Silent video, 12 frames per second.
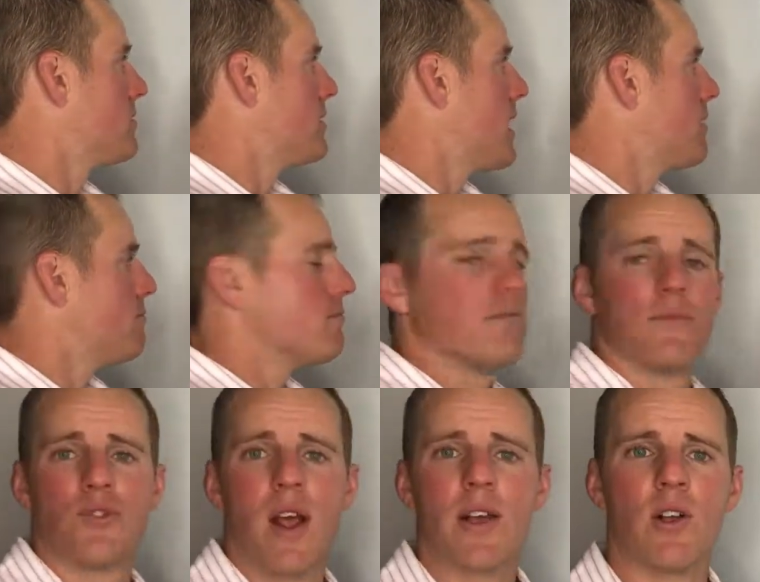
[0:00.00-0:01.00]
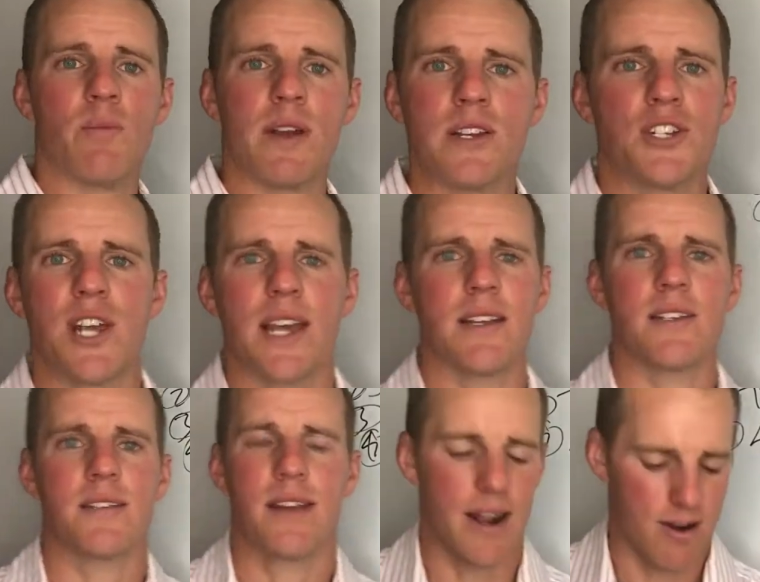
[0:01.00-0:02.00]
that triangle meant change.
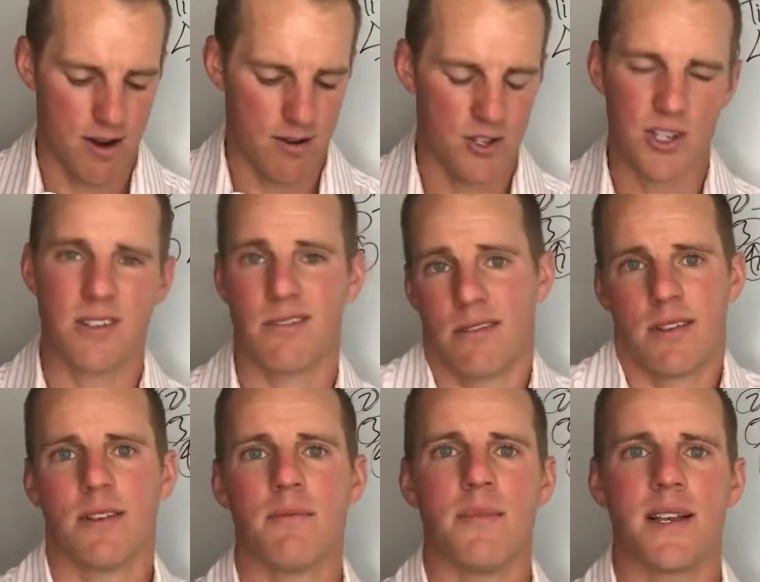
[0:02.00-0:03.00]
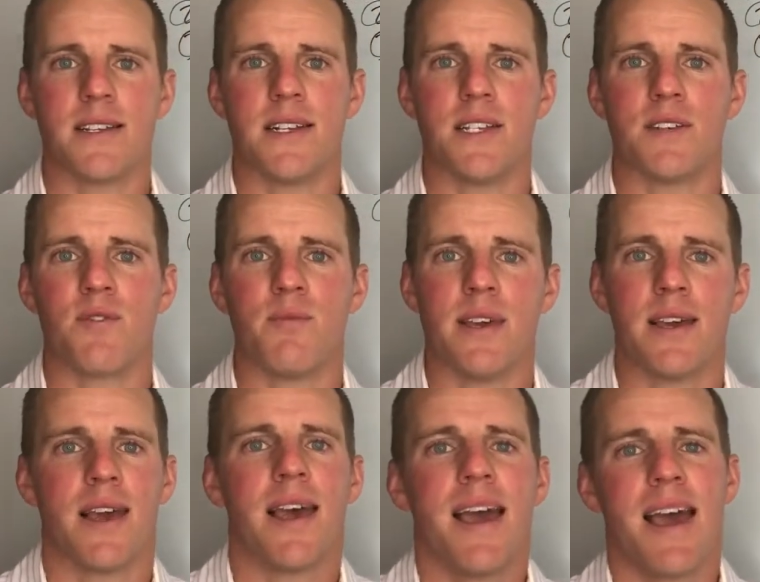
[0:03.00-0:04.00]
I don't know, it just makes it easy for me.
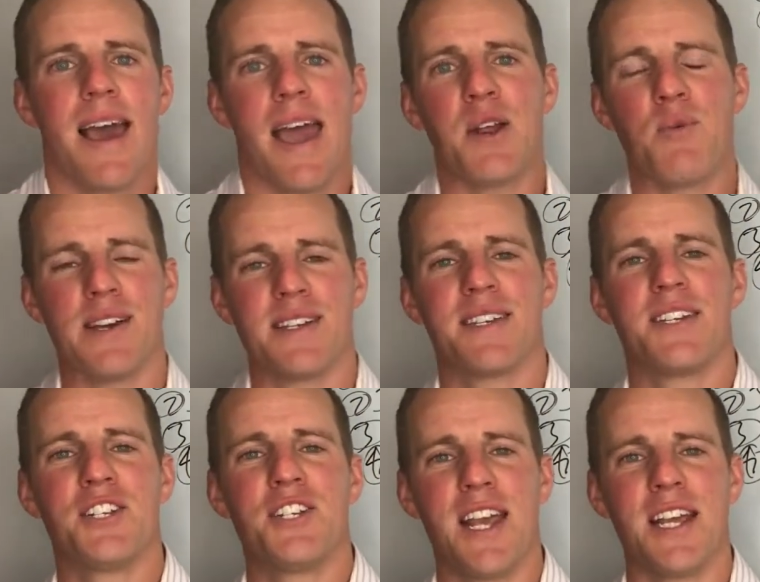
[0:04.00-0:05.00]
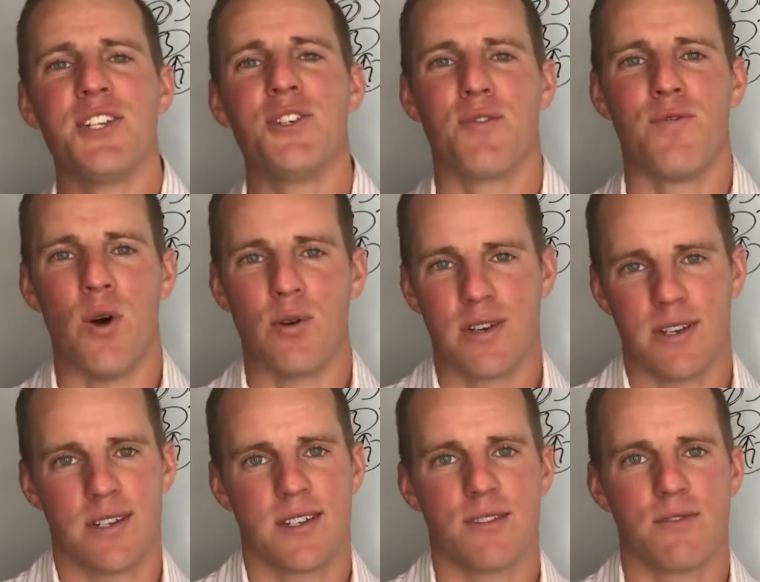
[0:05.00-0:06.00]
Anyways, change your
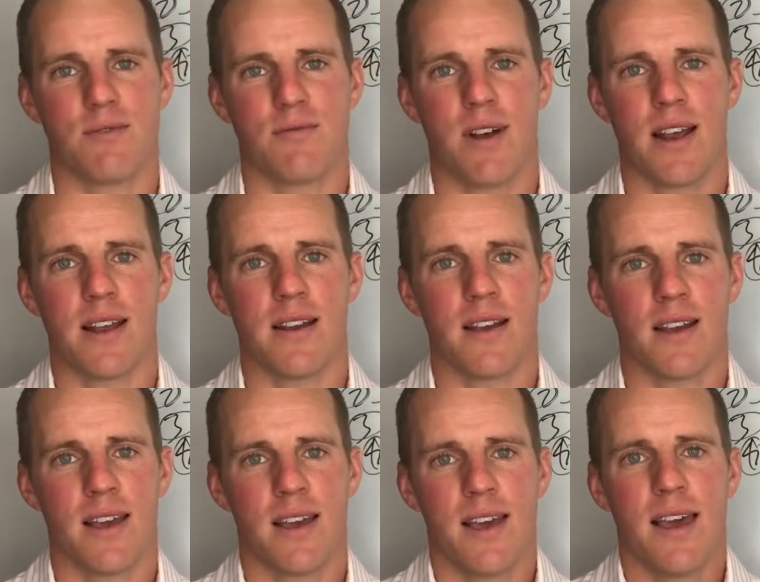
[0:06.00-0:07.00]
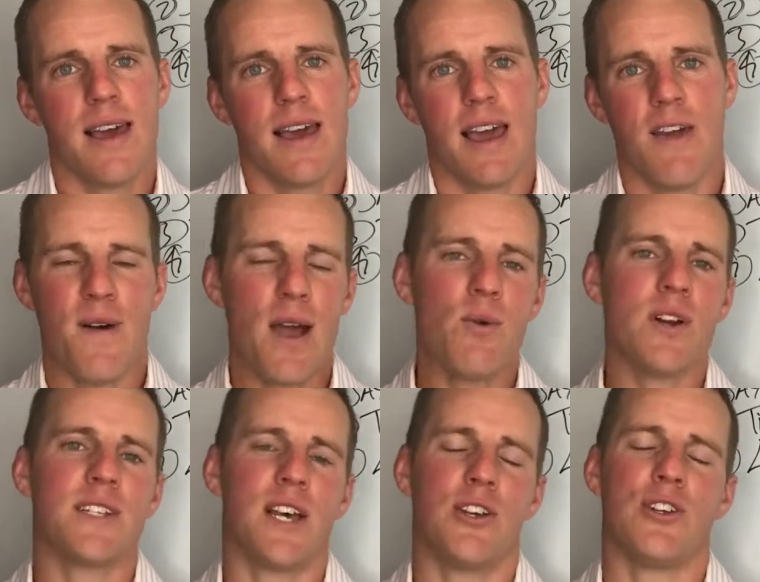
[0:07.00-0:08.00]
focus, right? If I were to
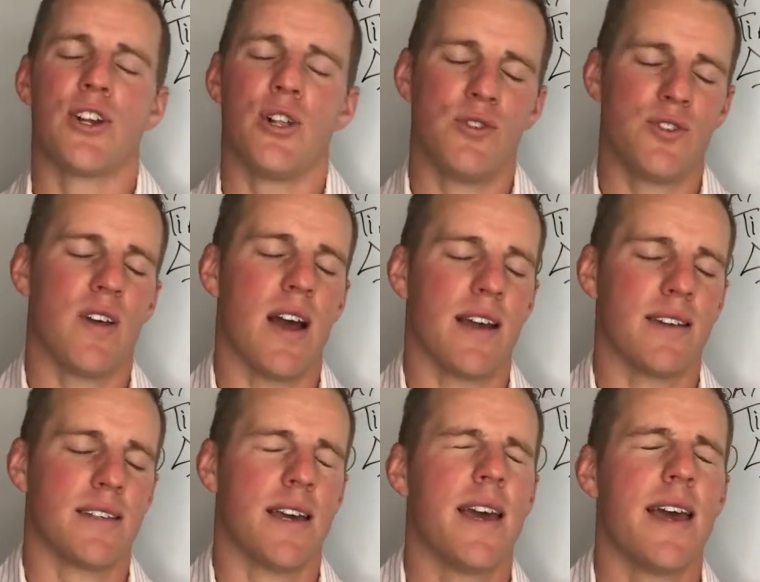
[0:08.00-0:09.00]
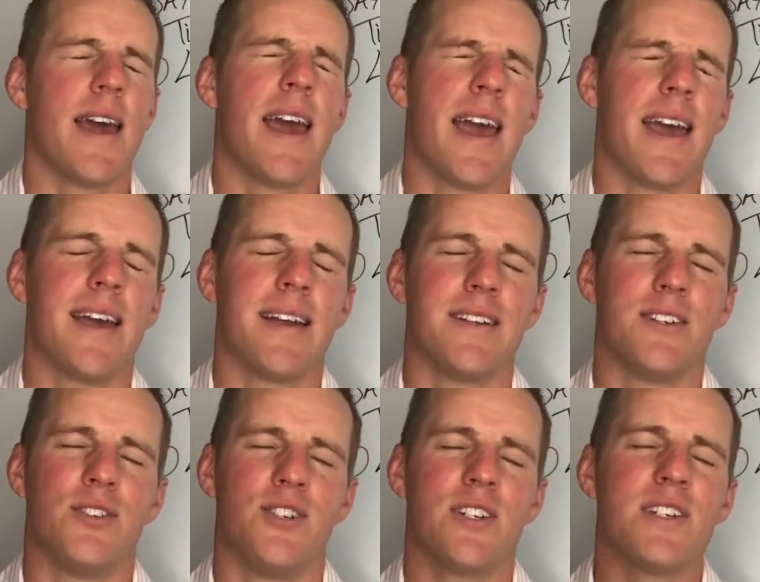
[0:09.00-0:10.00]
tell you to close your eyes and
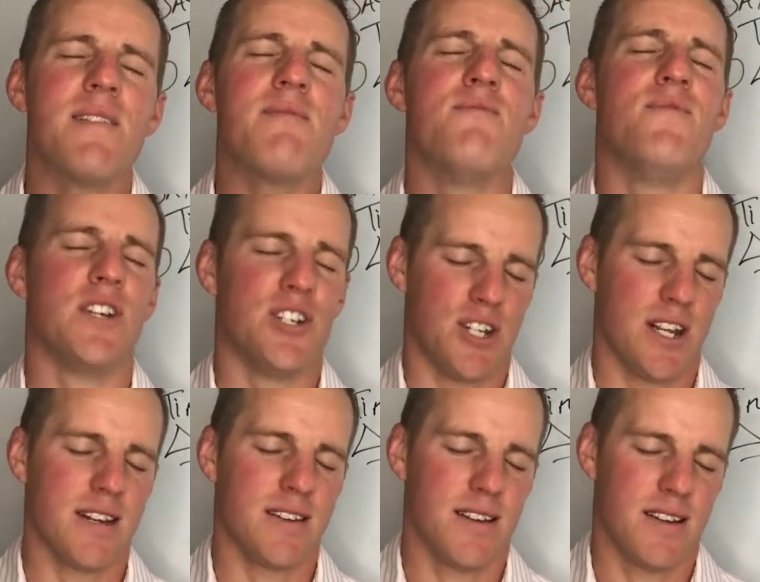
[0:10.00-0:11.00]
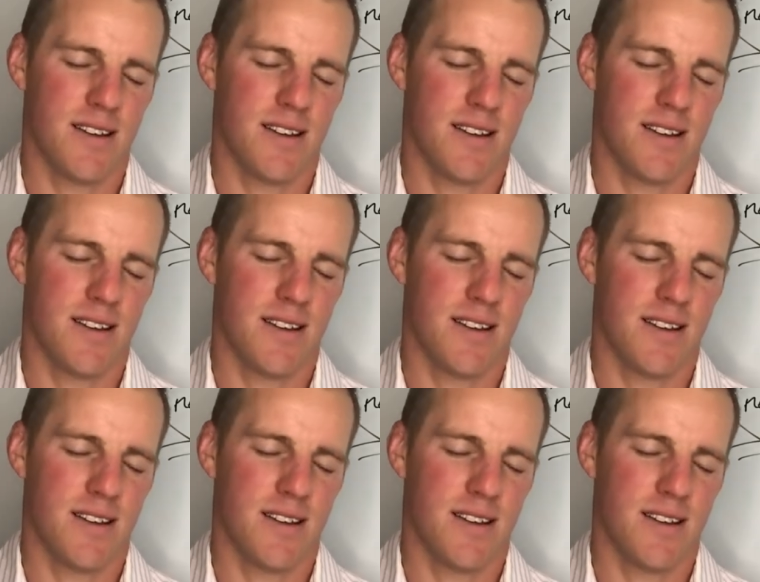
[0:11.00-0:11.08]
to just envision